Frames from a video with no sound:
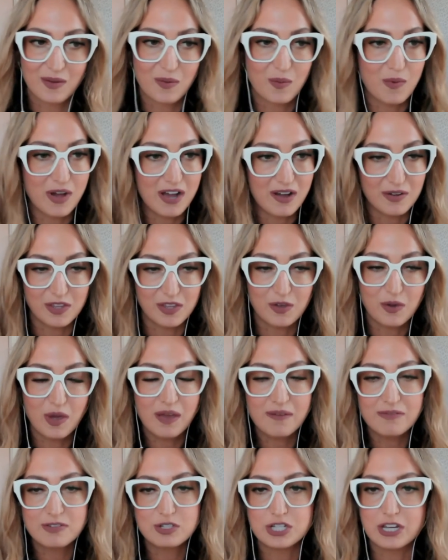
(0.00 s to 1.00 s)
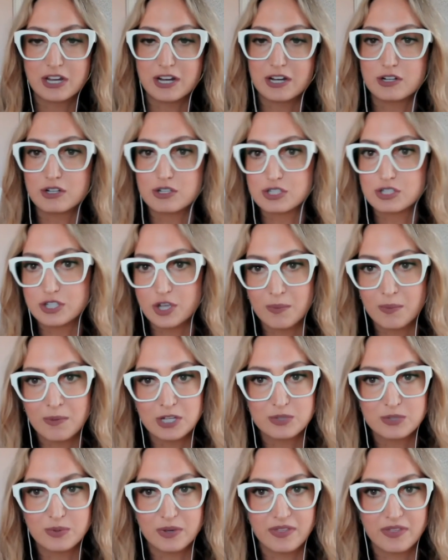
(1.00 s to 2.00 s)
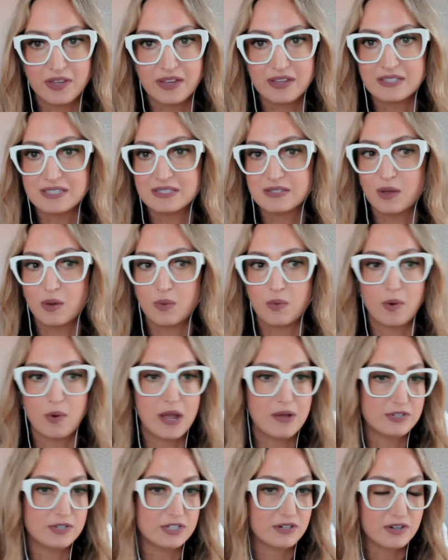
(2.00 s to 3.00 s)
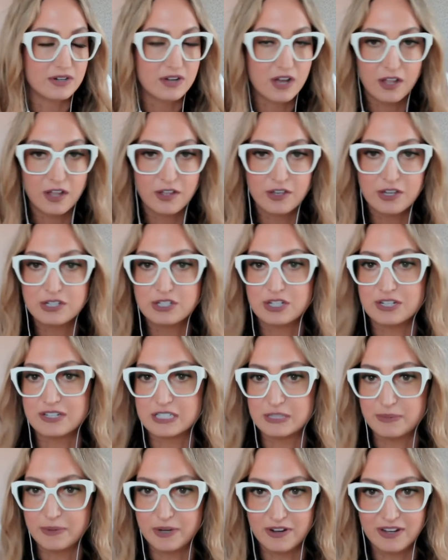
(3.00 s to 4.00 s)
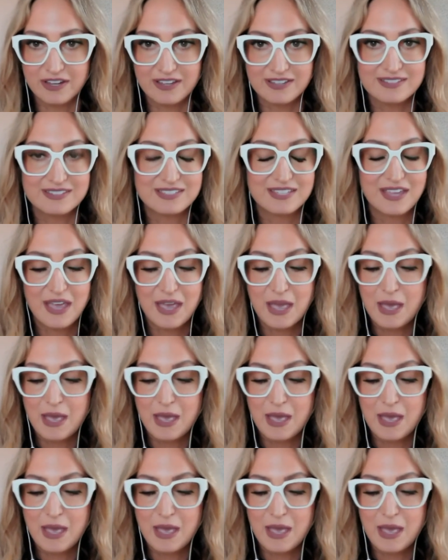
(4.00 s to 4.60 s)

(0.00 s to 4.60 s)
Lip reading: Wow, you have shared so much with us around your knowledge, experience.